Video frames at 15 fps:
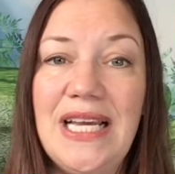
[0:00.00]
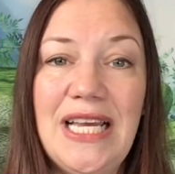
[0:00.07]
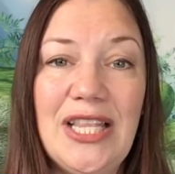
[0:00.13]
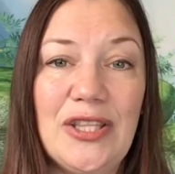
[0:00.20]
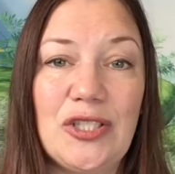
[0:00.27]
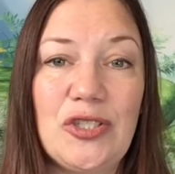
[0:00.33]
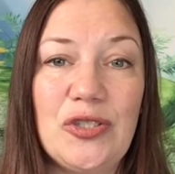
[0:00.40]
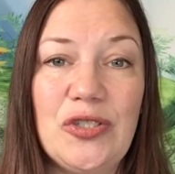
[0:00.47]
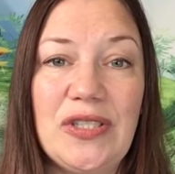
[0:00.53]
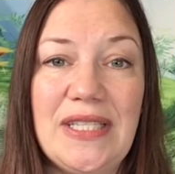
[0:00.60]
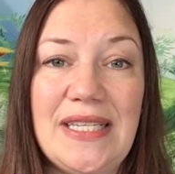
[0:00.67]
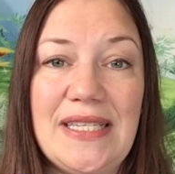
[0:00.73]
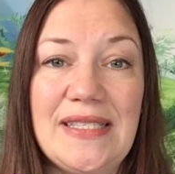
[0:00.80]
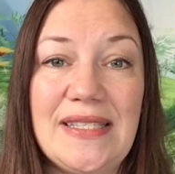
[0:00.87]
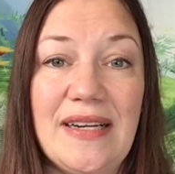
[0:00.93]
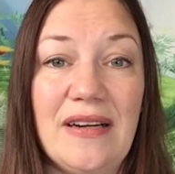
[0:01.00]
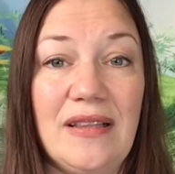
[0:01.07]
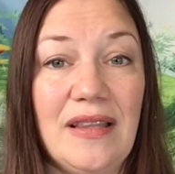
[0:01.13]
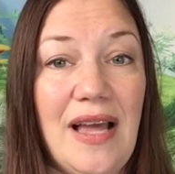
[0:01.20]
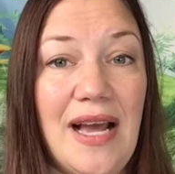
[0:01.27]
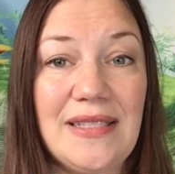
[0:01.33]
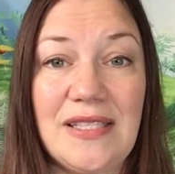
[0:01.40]
The truth is there are
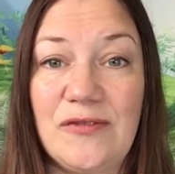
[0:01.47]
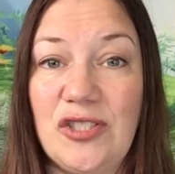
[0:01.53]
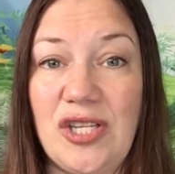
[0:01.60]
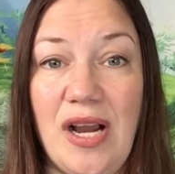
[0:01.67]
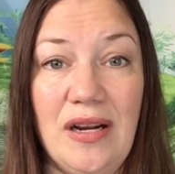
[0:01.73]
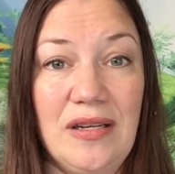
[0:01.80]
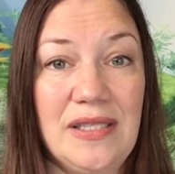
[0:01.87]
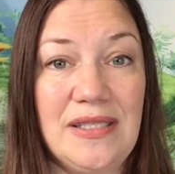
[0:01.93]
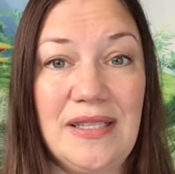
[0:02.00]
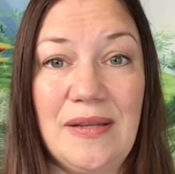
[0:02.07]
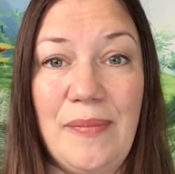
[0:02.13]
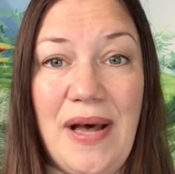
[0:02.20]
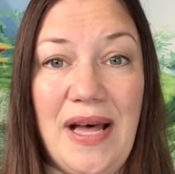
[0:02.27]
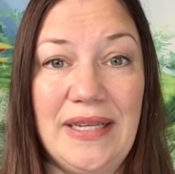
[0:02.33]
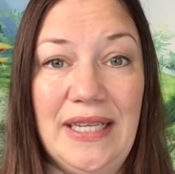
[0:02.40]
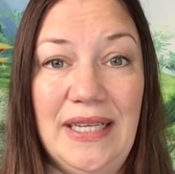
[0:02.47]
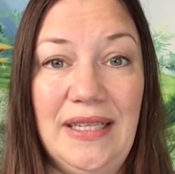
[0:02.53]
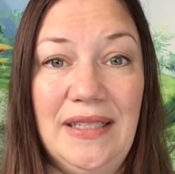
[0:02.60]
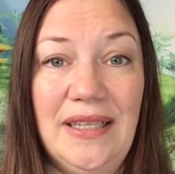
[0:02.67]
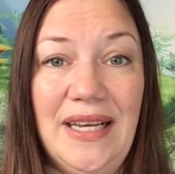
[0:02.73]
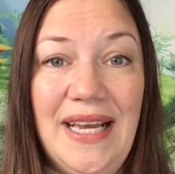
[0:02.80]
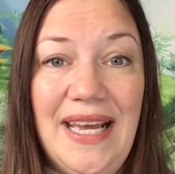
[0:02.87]
lots of chakras in the body.
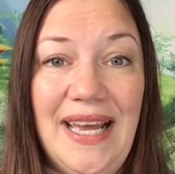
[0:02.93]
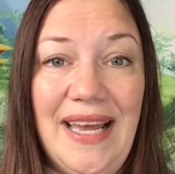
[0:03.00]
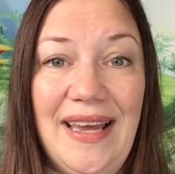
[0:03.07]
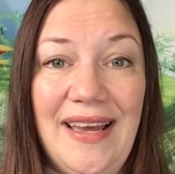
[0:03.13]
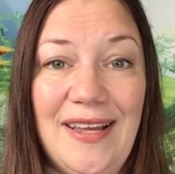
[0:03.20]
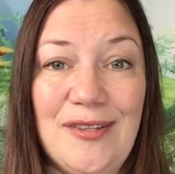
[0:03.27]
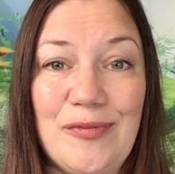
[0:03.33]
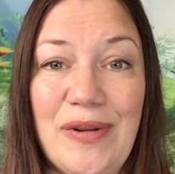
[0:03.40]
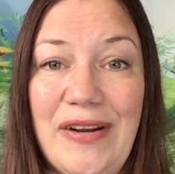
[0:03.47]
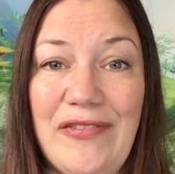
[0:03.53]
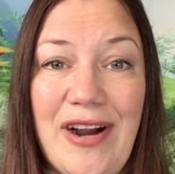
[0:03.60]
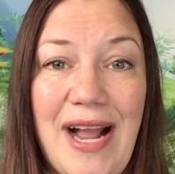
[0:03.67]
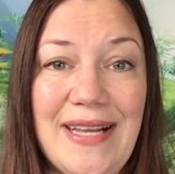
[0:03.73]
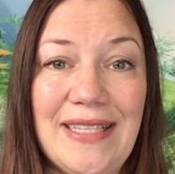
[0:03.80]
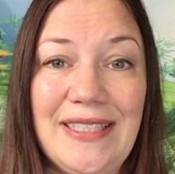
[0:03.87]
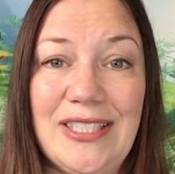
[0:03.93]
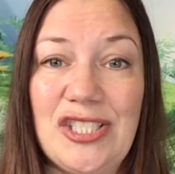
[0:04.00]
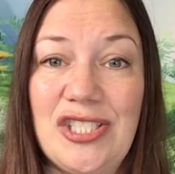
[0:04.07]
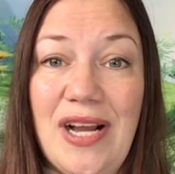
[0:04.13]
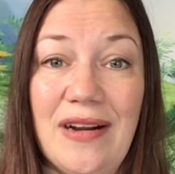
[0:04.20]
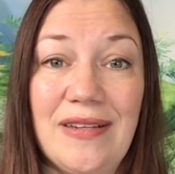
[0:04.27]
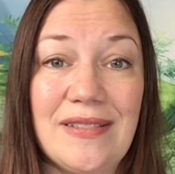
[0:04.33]
And whenever I clear
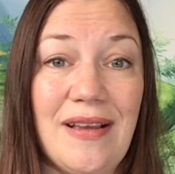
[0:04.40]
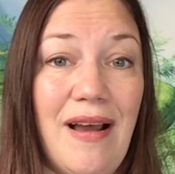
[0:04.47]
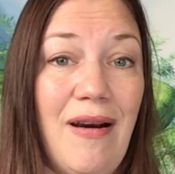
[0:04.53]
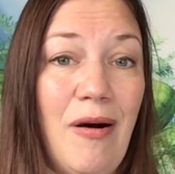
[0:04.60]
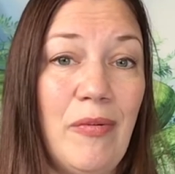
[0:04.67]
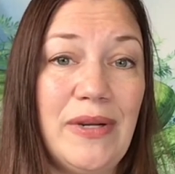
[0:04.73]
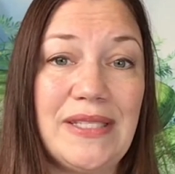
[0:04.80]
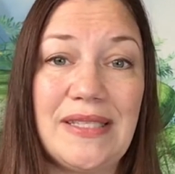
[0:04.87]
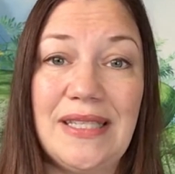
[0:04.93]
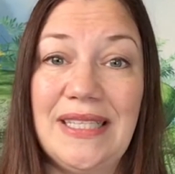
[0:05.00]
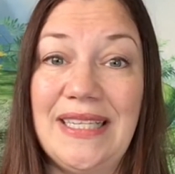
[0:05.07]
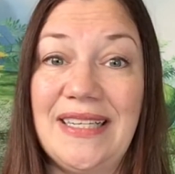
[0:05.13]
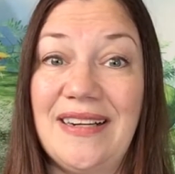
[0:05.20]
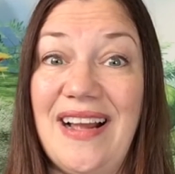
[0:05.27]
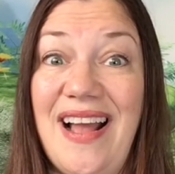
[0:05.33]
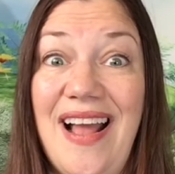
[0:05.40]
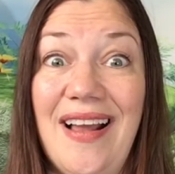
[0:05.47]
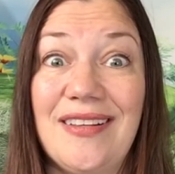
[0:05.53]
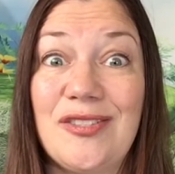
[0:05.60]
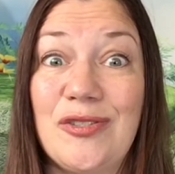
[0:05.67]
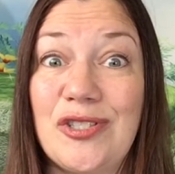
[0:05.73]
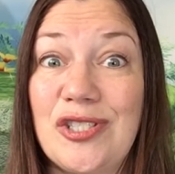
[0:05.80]
chakras, I always clear
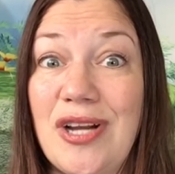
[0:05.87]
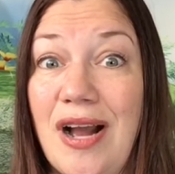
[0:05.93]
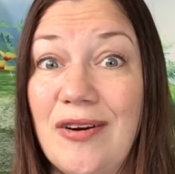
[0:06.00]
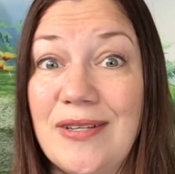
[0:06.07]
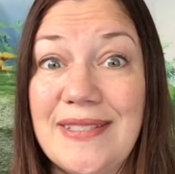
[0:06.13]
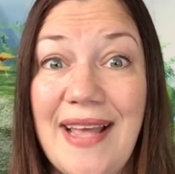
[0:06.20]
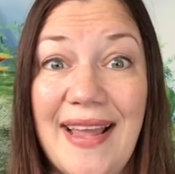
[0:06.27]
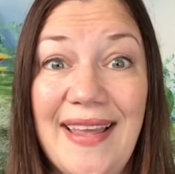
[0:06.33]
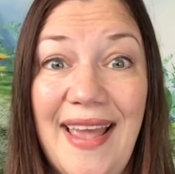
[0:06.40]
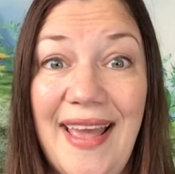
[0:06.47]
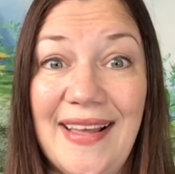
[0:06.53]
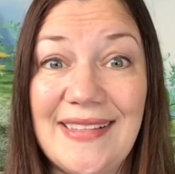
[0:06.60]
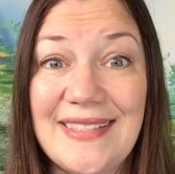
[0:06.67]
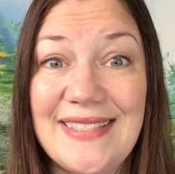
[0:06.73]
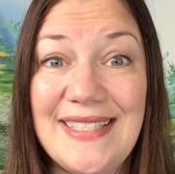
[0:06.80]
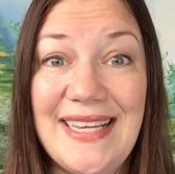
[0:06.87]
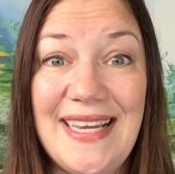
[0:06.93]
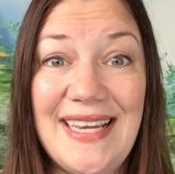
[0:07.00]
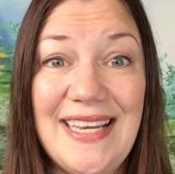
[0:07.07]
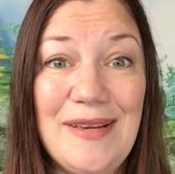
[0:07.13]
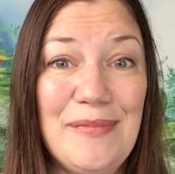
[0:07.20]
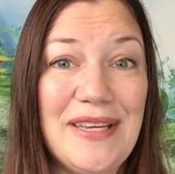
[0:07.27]
extra chakras I can't
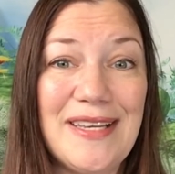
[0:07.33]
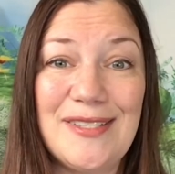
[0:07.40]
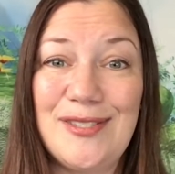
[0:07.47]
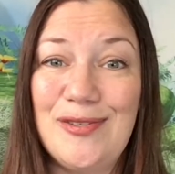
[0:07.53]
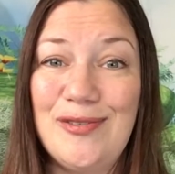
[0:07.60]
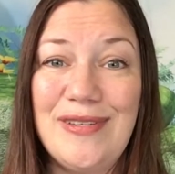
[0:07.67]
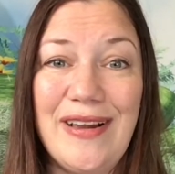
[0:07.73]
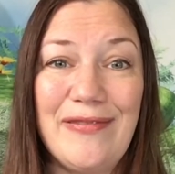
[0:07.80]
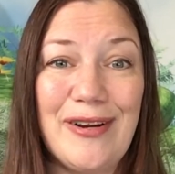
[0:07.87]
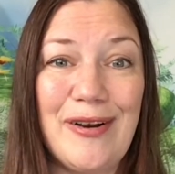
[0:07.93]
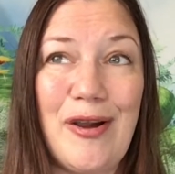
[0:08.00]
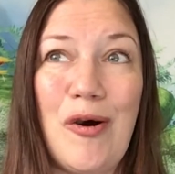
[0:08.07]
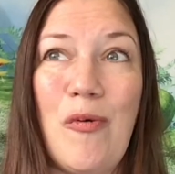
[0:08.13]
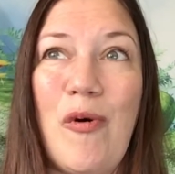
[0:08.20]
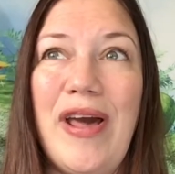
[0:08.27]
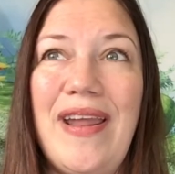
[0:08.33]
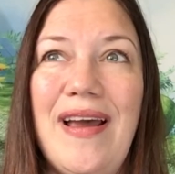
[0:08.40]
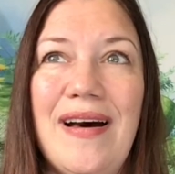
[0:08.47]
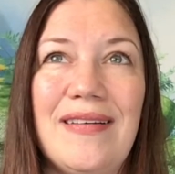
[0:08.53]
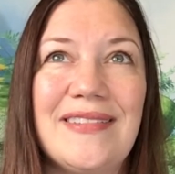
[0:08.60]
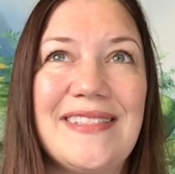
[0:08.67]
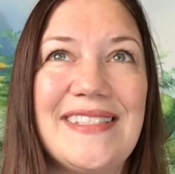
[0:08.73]
see because you never know what
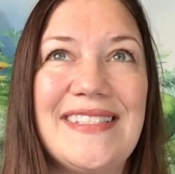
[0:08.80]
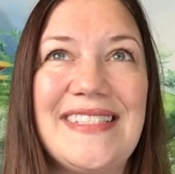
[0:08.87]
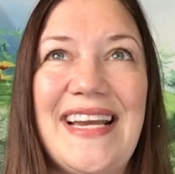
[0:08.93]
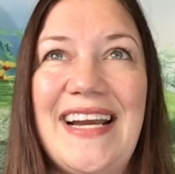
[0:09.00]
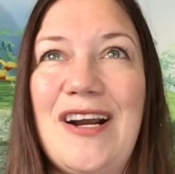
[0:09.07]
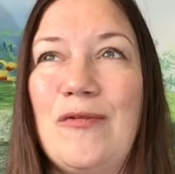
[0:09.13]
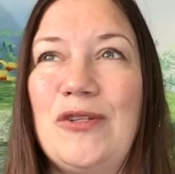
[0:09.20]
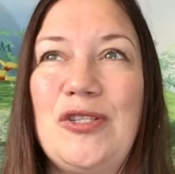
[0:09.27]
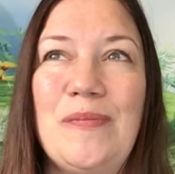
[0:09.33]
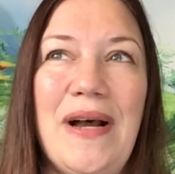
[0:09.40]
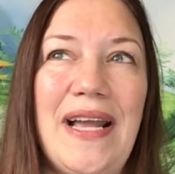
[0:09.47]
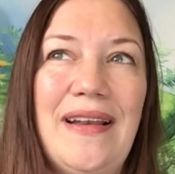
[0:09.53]
else is there, which you might